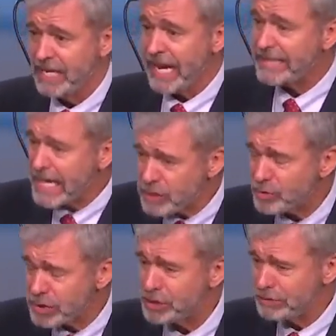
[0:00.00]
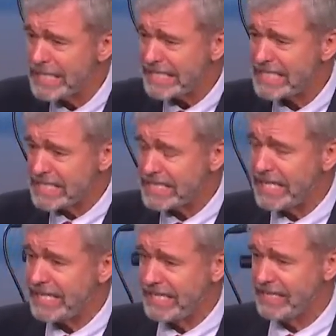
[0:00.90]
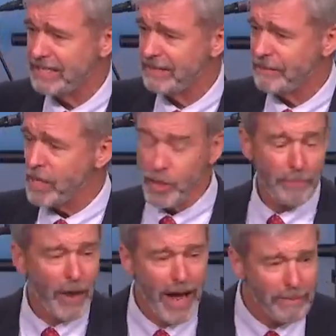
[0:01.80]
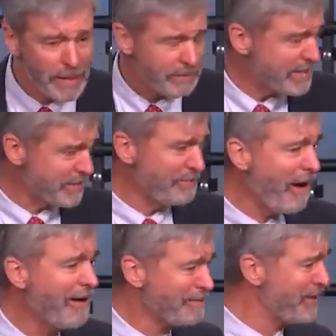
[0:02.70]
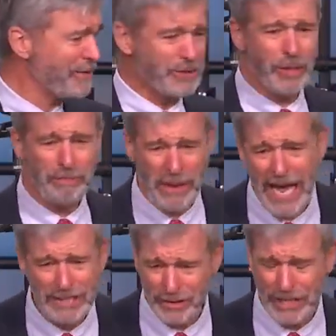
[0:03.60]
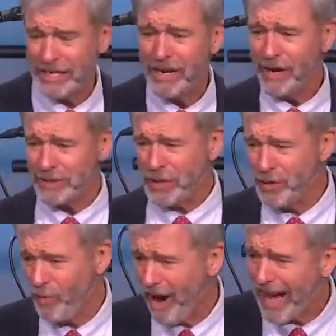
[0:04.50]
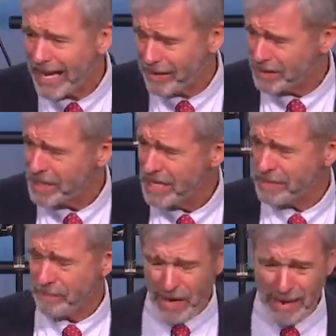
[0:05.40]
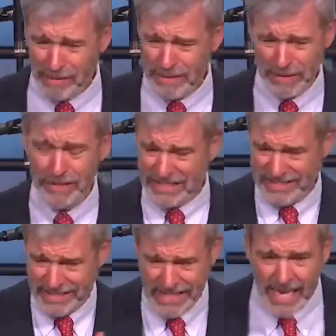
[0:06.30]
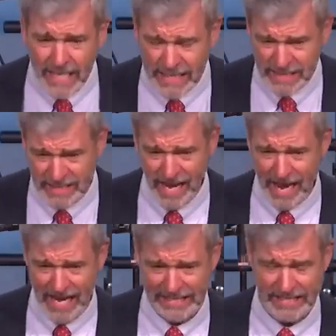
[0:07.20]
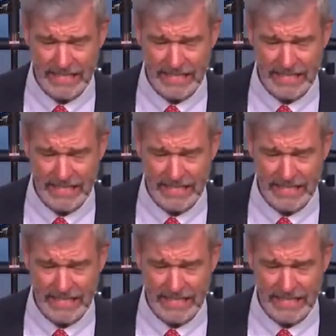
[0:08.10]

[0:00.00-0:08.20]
And that's what you need to see. Your problem is not that you're too passionate or too wild. The problem is you're just dead inside.